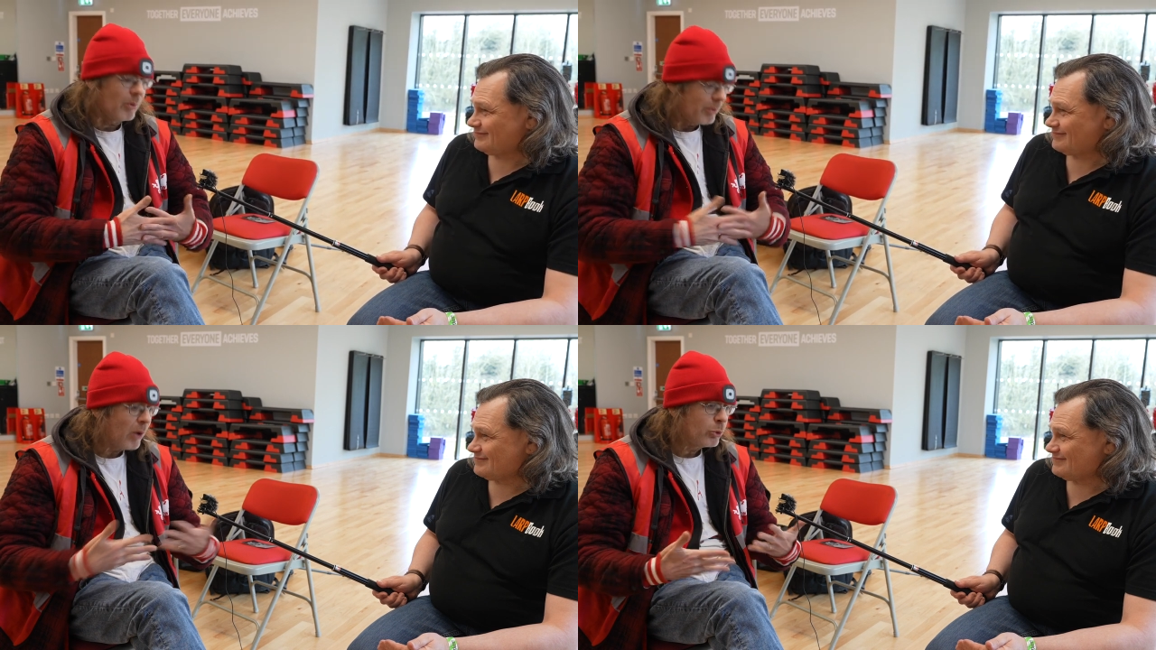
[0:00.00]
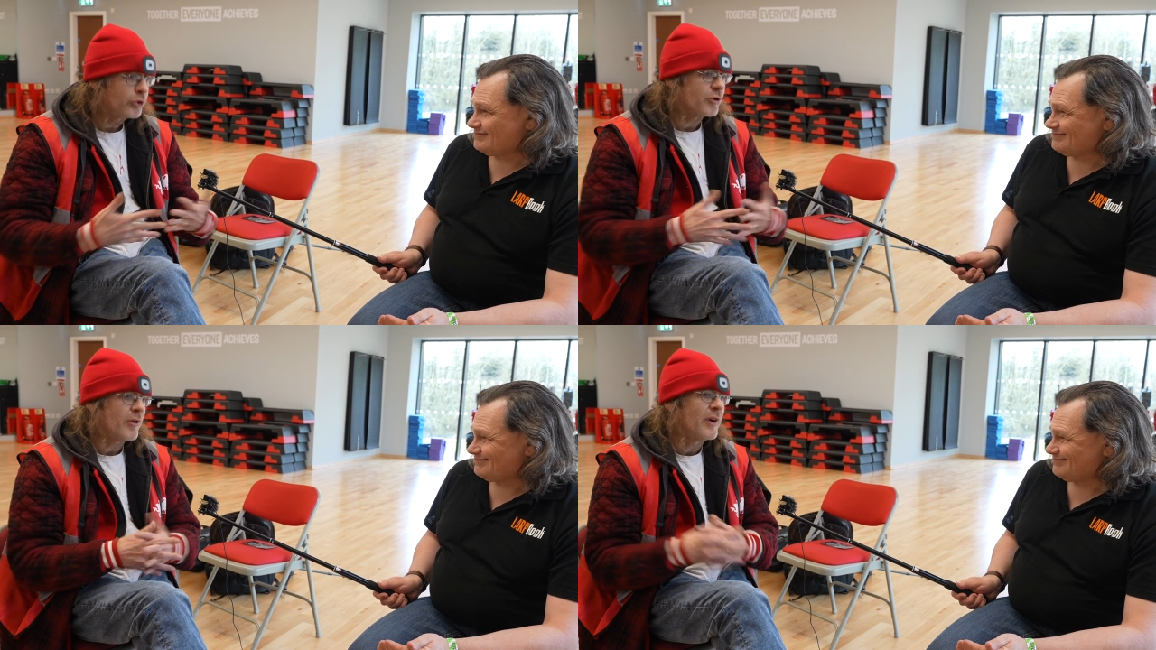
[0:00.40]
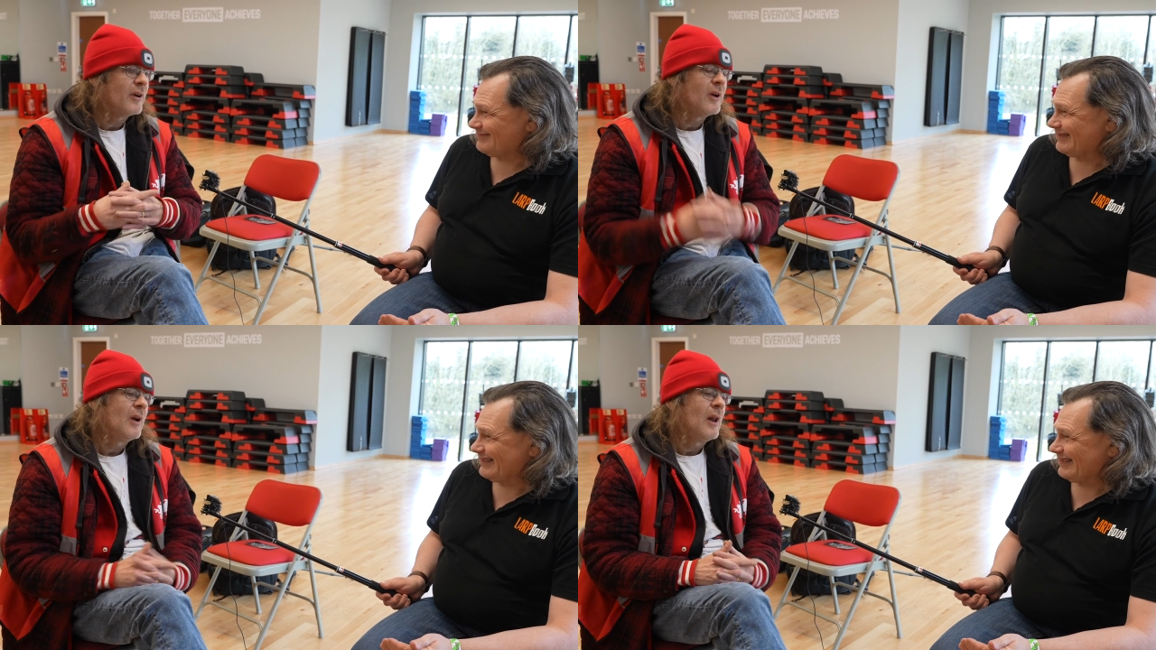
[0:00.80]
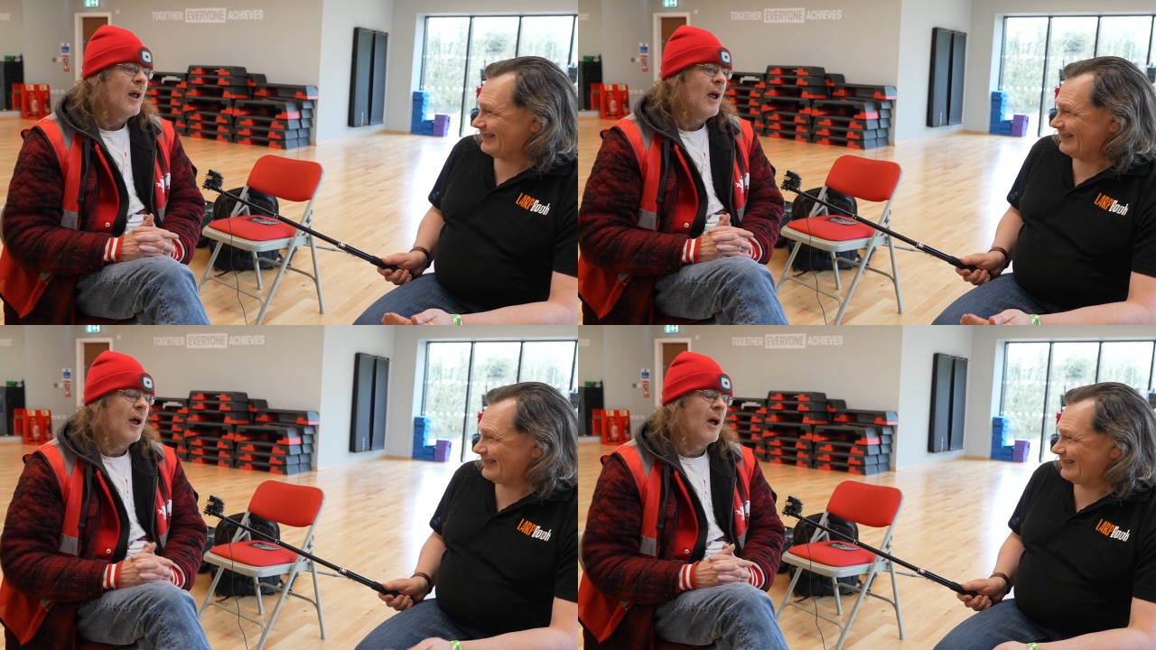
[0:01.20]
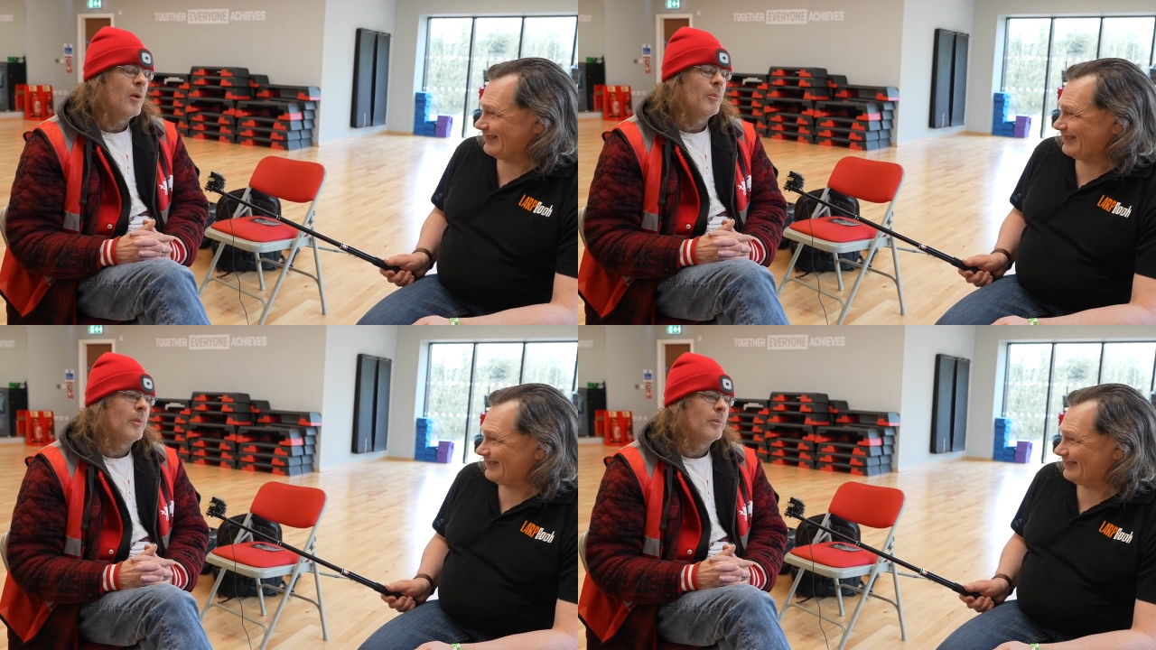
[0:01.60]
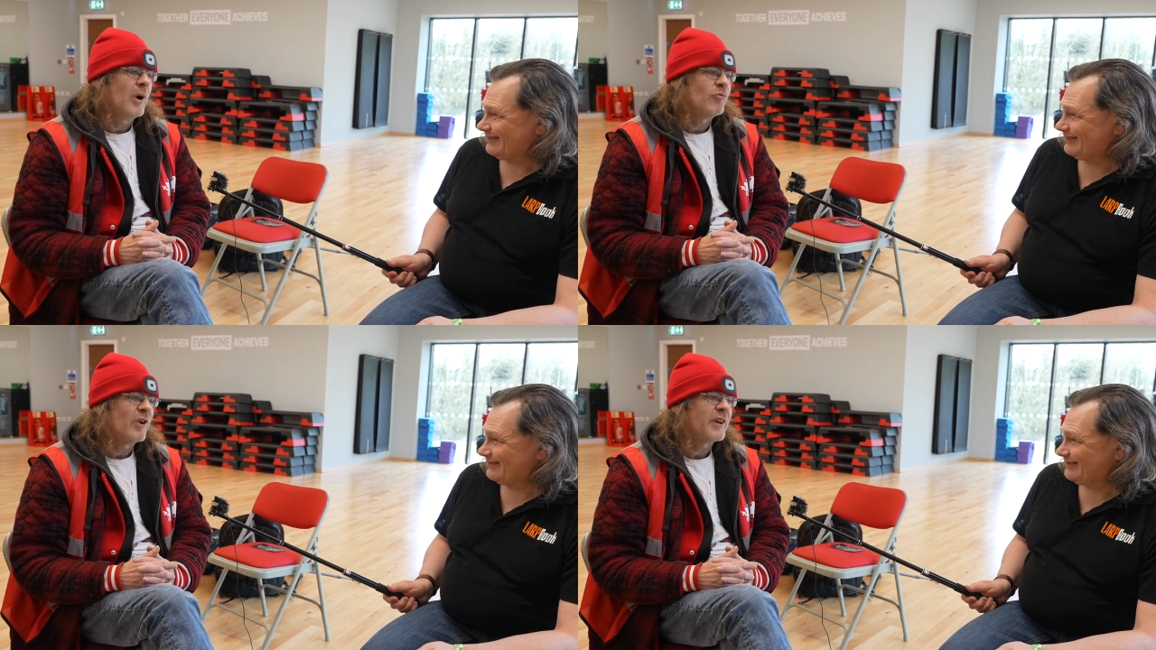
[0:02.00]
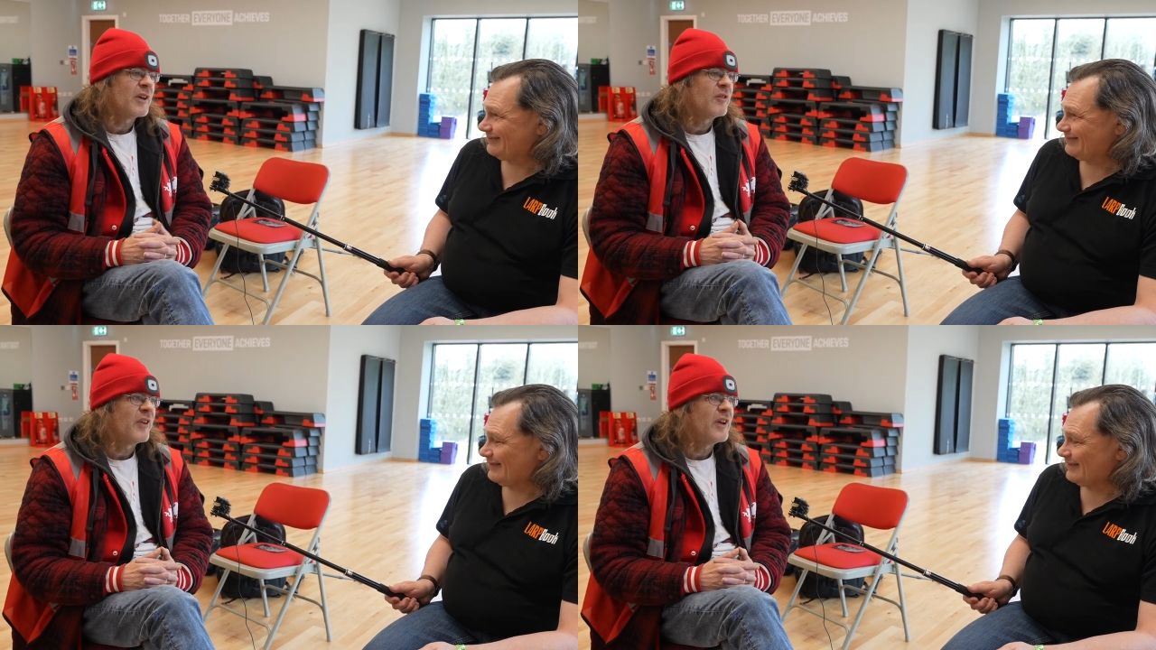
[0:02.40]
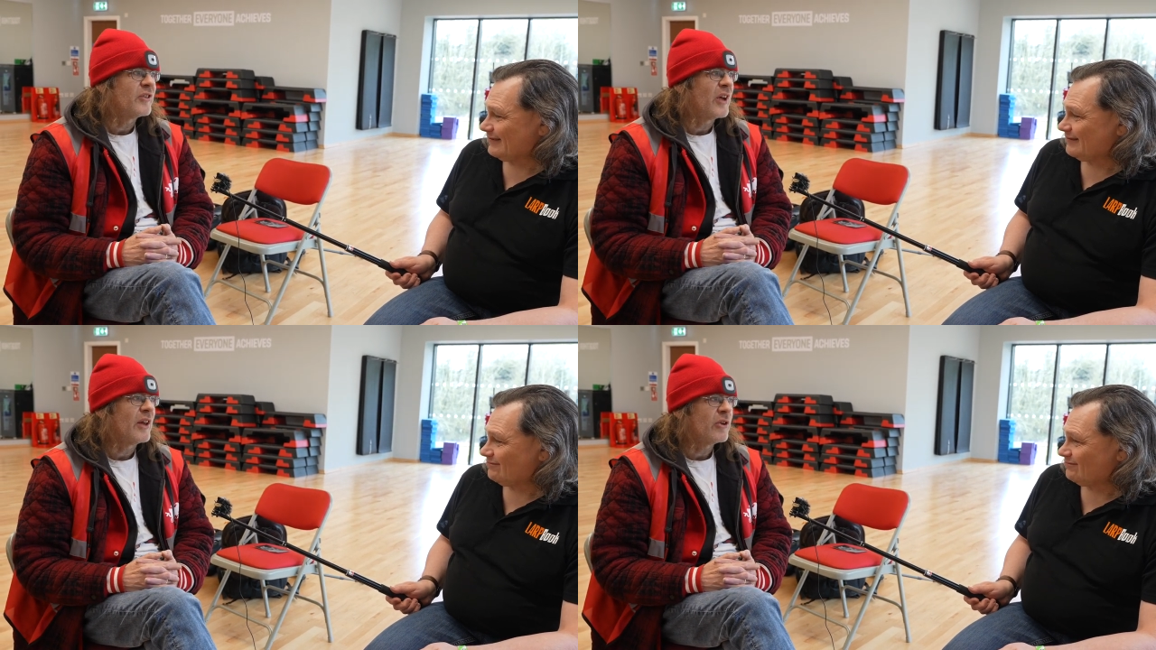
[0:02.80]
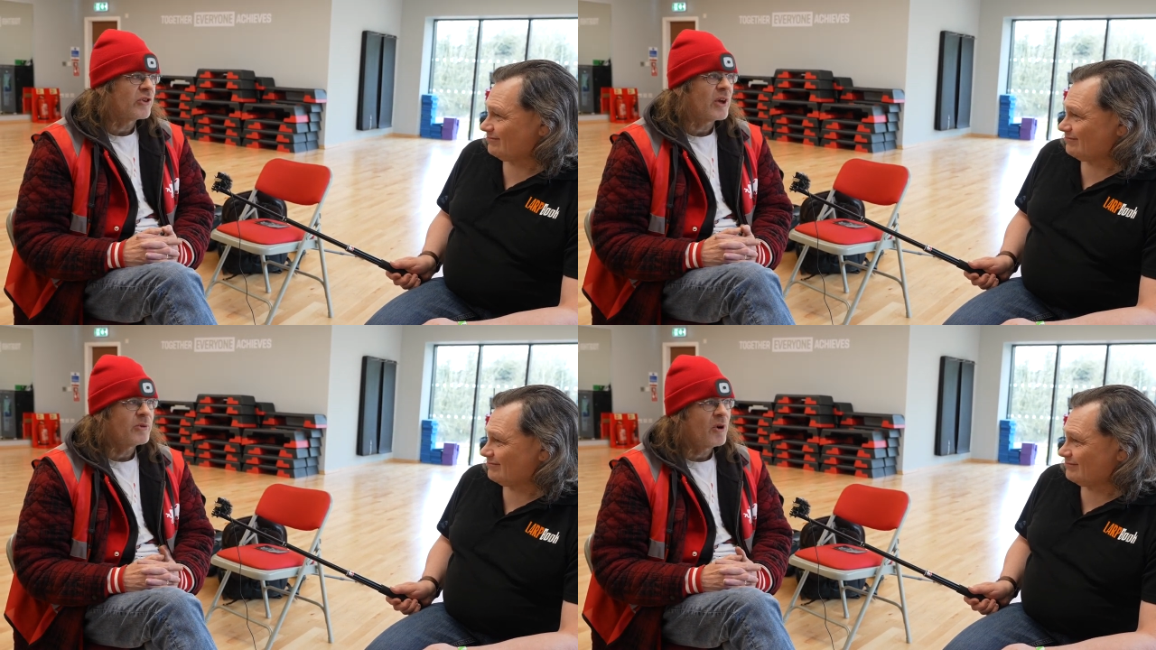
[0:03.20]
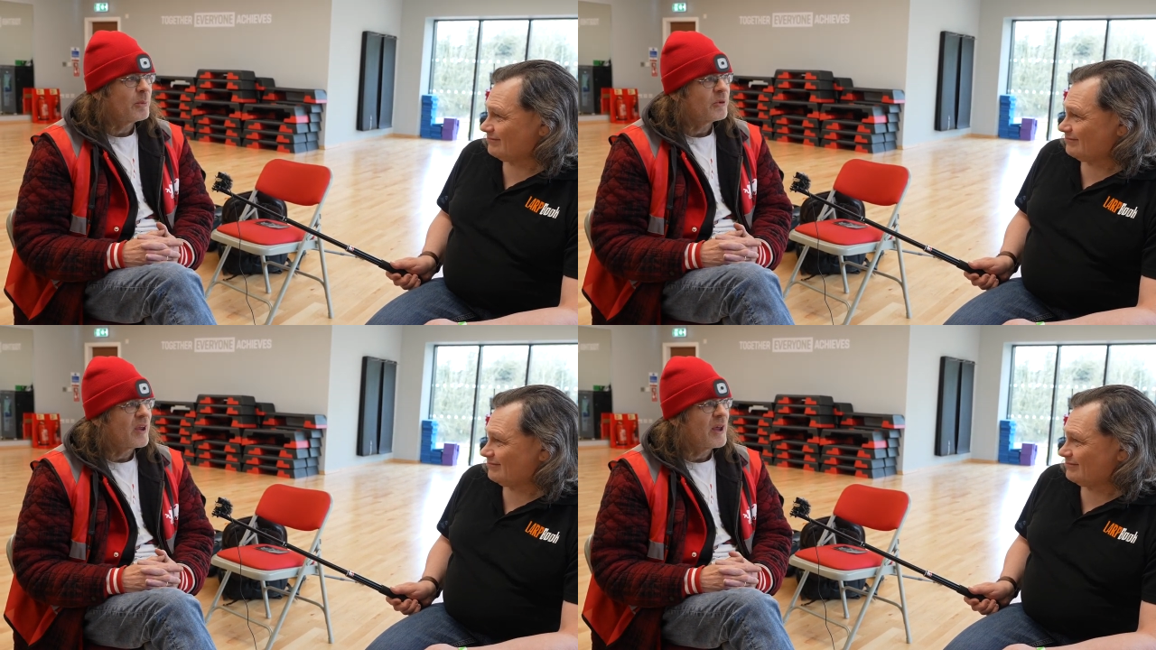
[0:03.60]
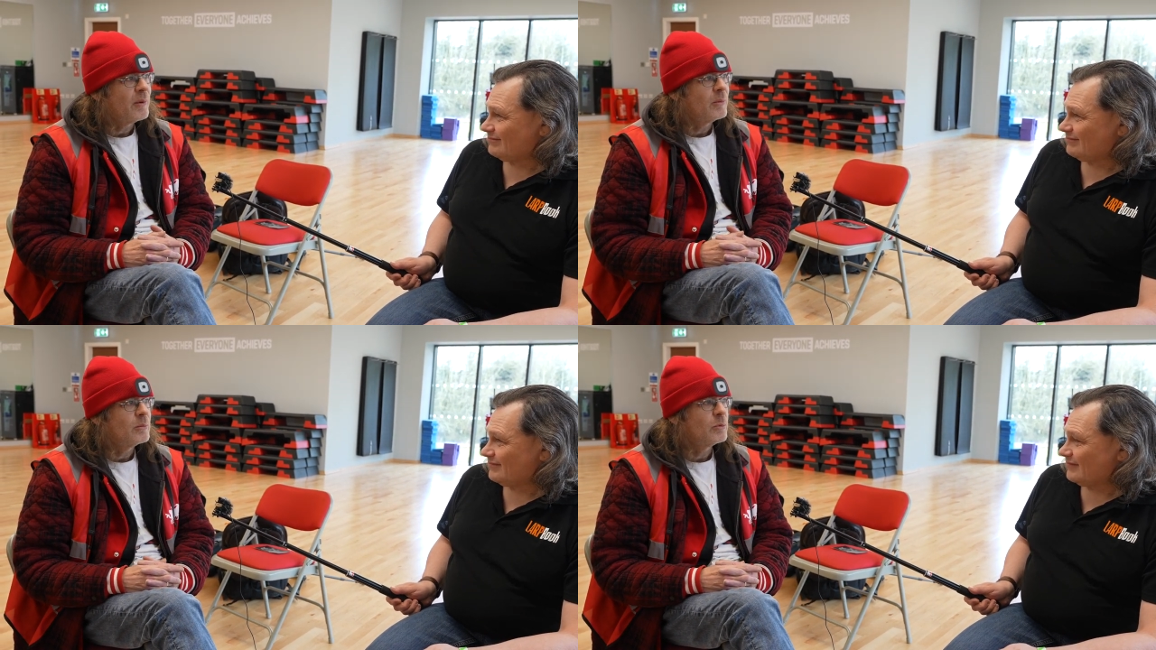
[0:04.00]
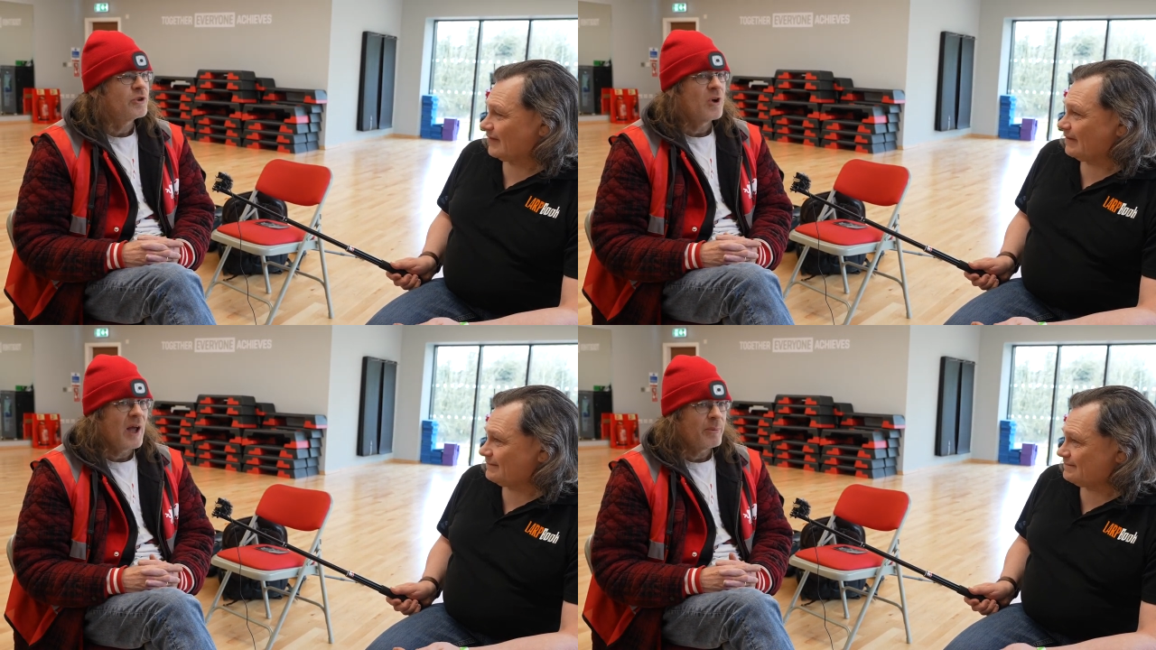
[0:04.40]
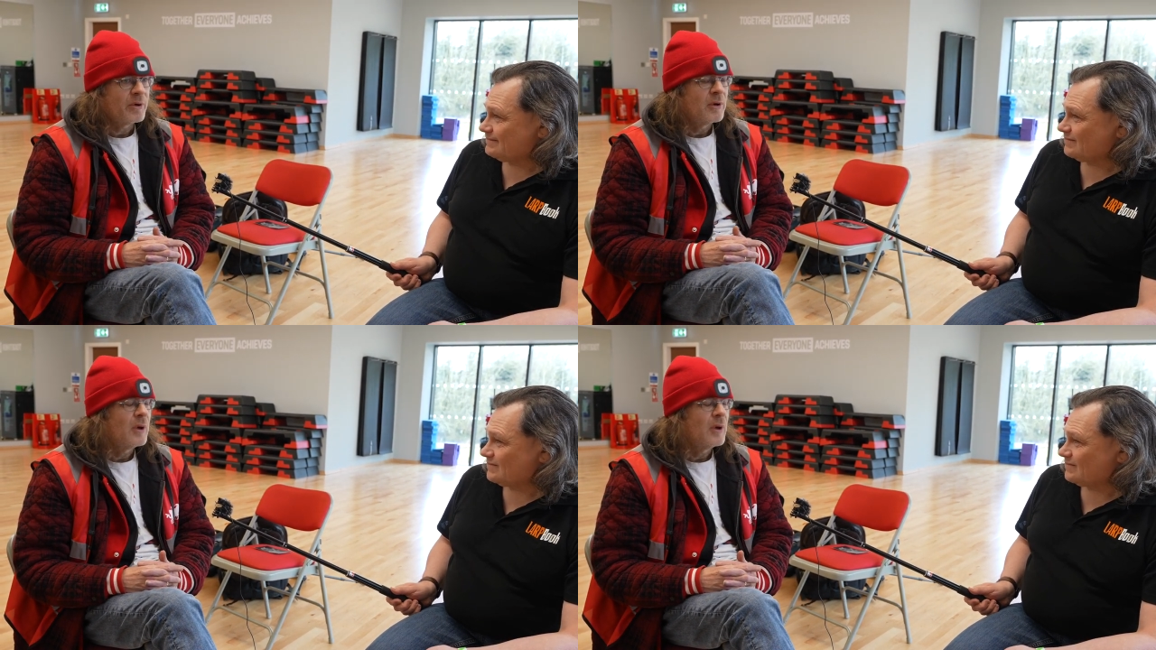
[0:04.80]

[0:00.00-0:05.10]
Speaker 1: bolster it. Um, and running an event at the same time as that would not happen.